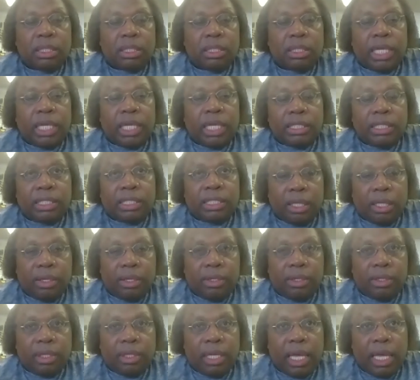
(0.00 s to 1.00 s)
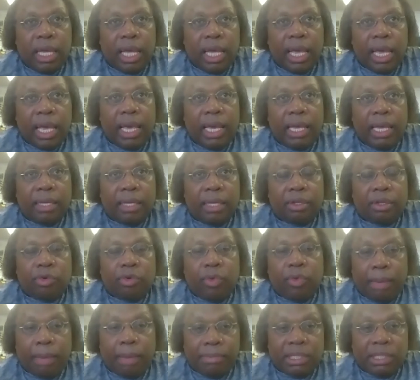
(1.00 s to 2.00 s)
Texas Southern, and
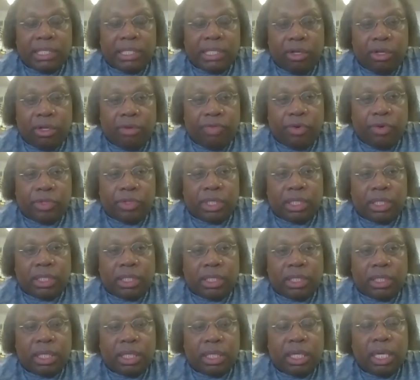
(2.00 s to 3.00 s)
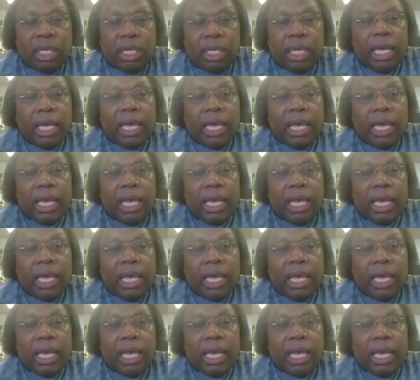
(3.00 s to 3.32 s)
Grambling State Universities.